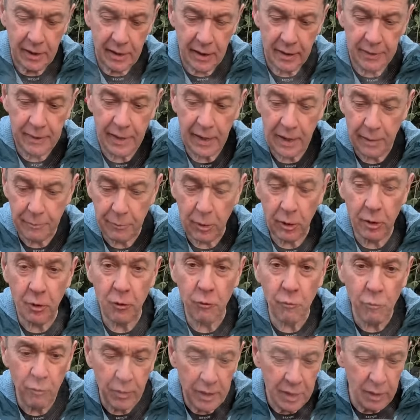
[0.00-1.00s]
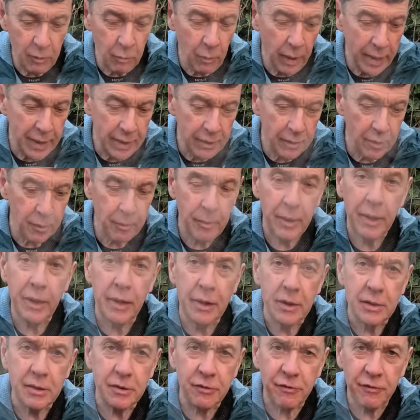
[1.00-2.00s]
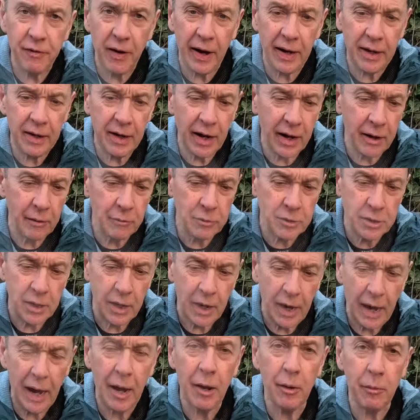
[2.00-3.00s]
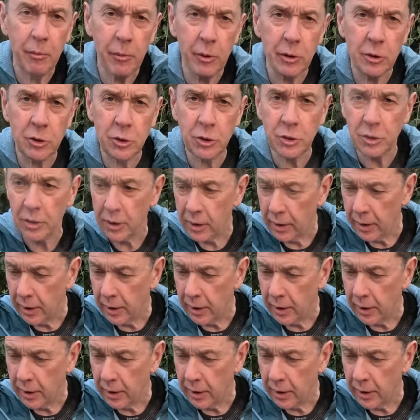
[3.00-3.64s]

and then I'm going to reweigh them to find out how much